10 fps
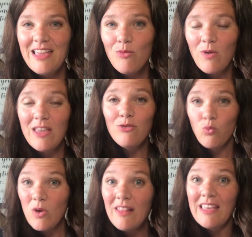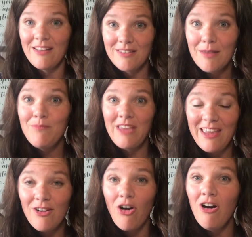He's willing to
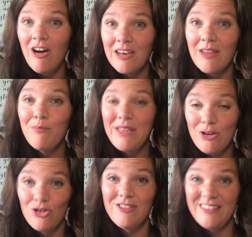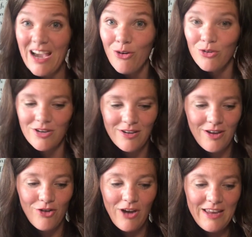take on Peter's doubt,
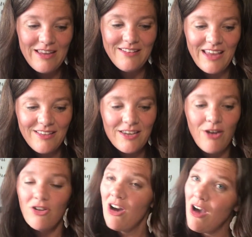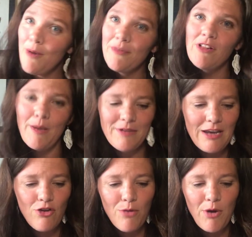right? He takes it on, come, climbing out
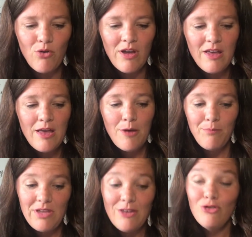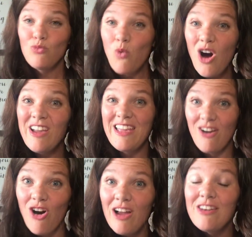of the boat. Peter's walking
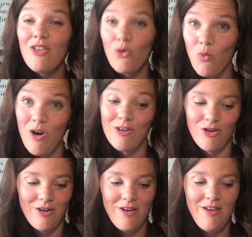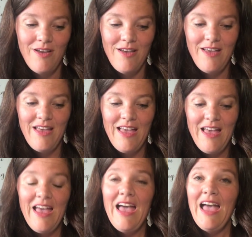on the water,
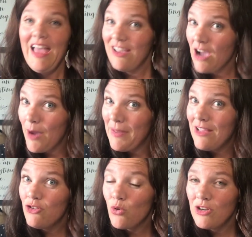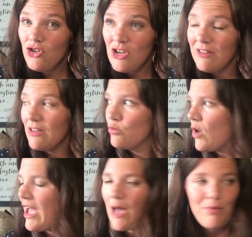coming towards Jesus. What
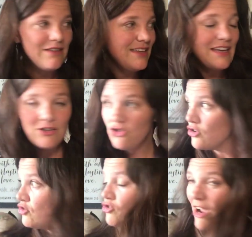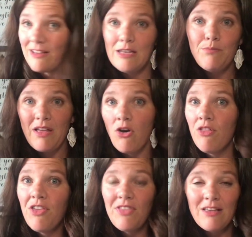happens? He gets distracted by all
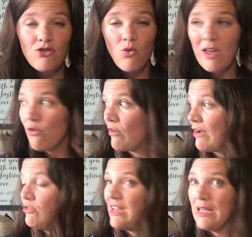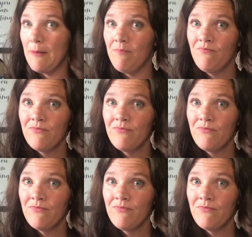the things going around him,